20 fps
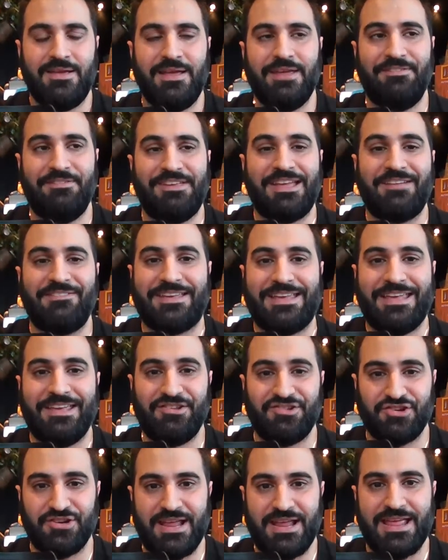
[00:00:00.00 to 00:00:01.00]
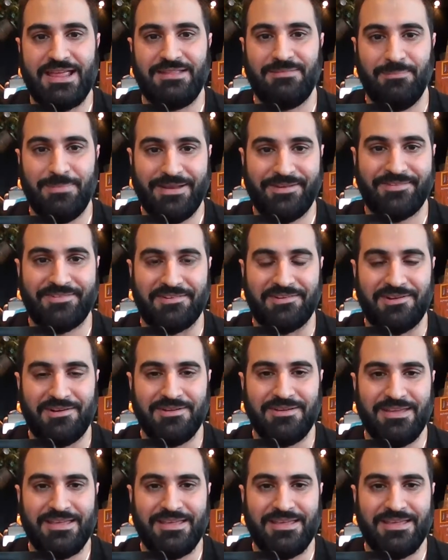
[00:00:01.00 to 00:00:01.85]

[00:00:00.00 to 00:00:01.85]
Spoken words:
If you have a KitchenAid mixer,